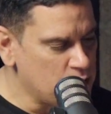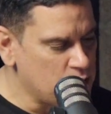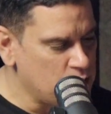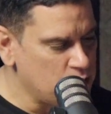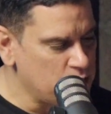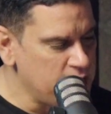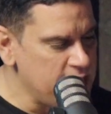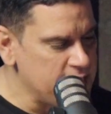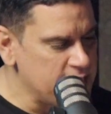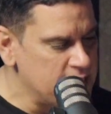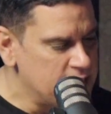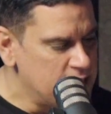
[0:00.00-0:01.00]

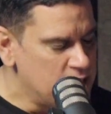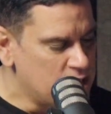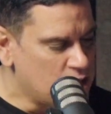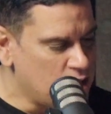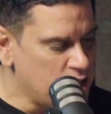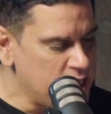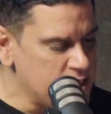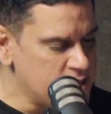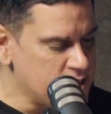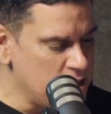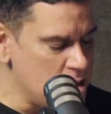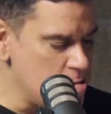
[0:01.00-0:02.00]
create
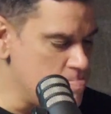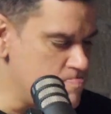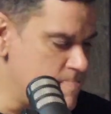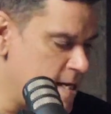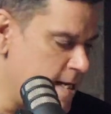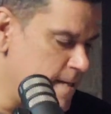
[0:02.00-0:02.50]
some,